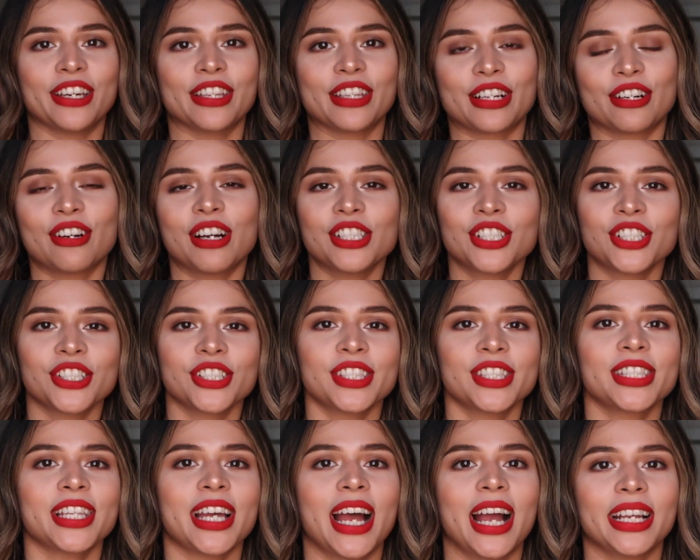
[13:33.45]
other
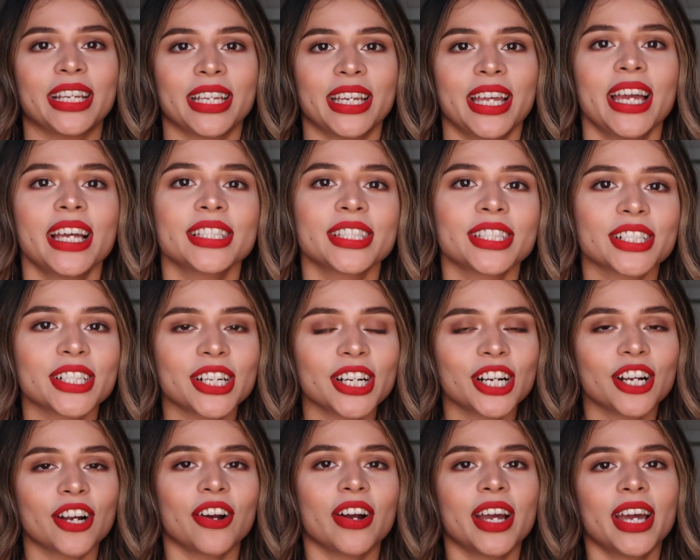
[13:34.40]
questions that I can
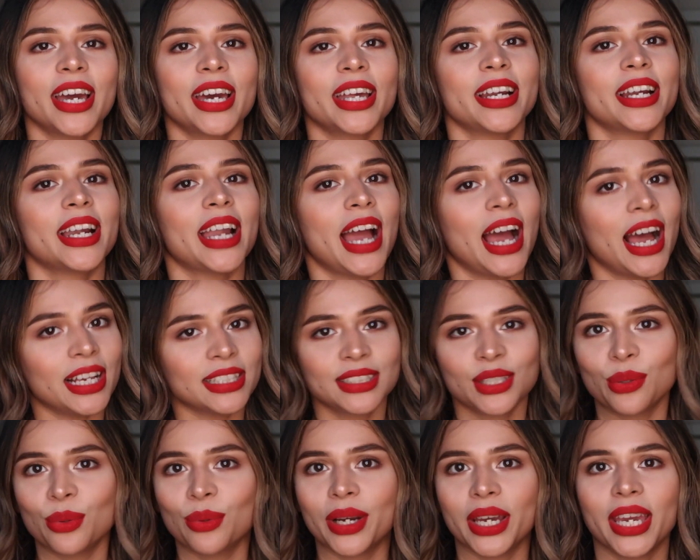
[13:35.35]
answer, go ahead and
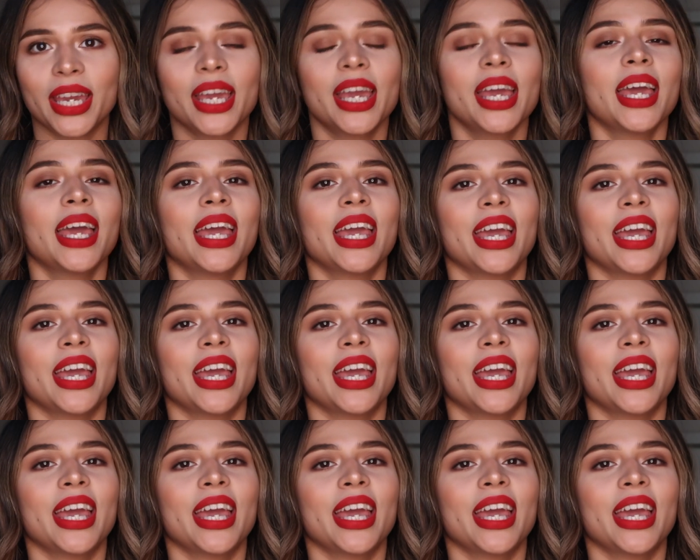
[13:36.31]
ask away.